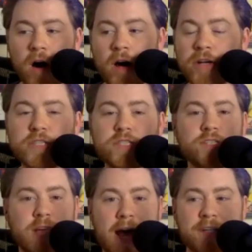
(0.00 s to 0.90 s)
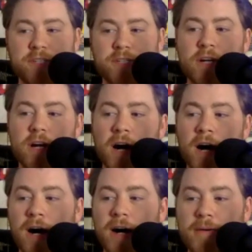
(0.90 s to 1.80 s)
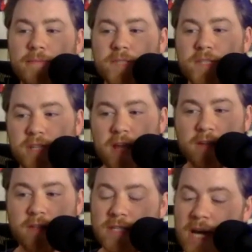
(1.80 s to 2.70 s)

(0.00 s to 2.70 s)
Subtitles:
Utter disaster, to say the least.